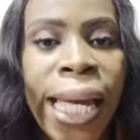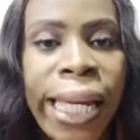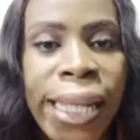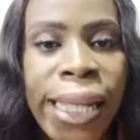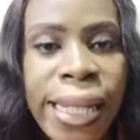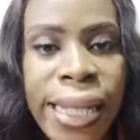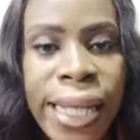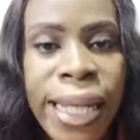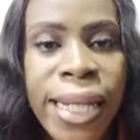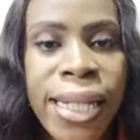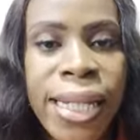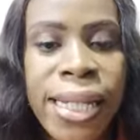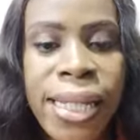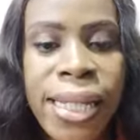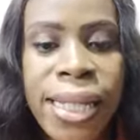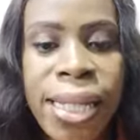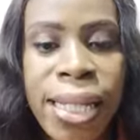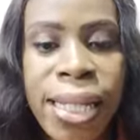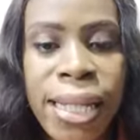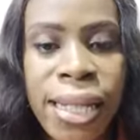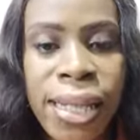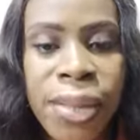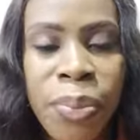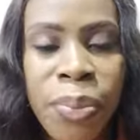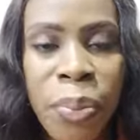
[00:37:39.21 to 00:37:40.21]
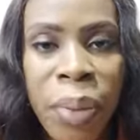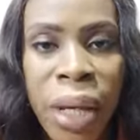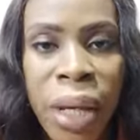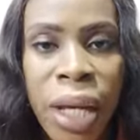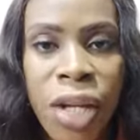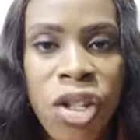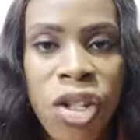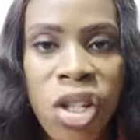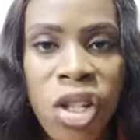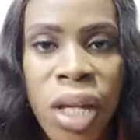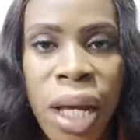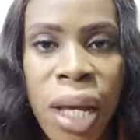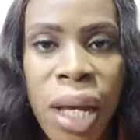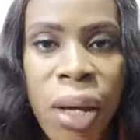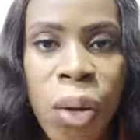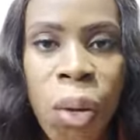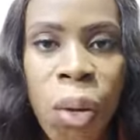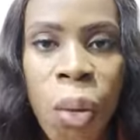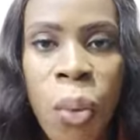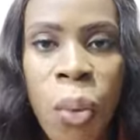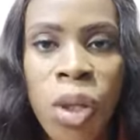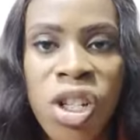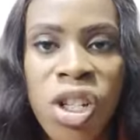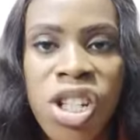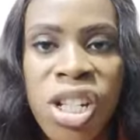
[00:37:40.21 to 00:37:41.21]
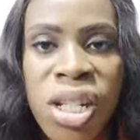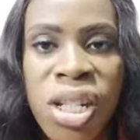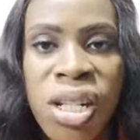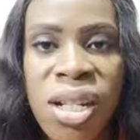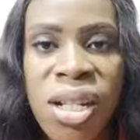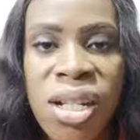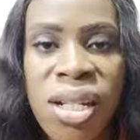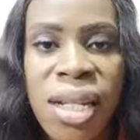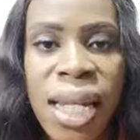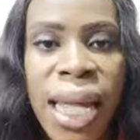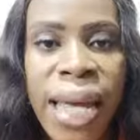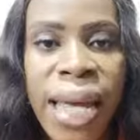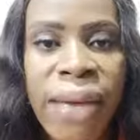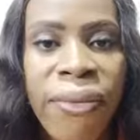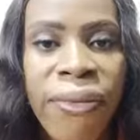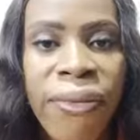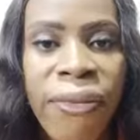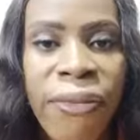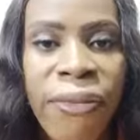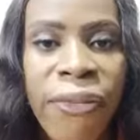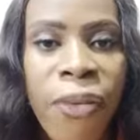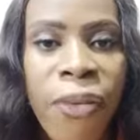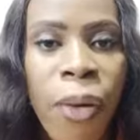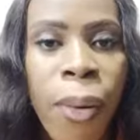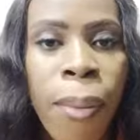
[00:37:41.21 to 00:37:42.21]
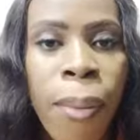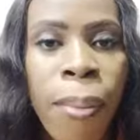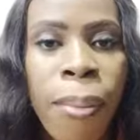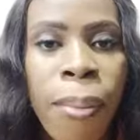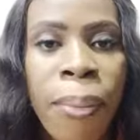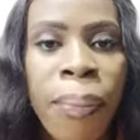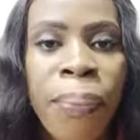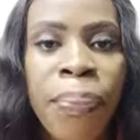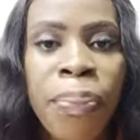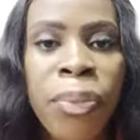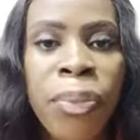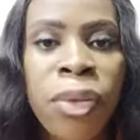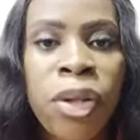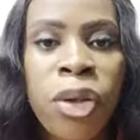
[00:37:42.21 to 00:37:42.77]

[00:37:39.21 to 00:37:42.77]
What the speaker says: Yes, this page that you're watching this live from,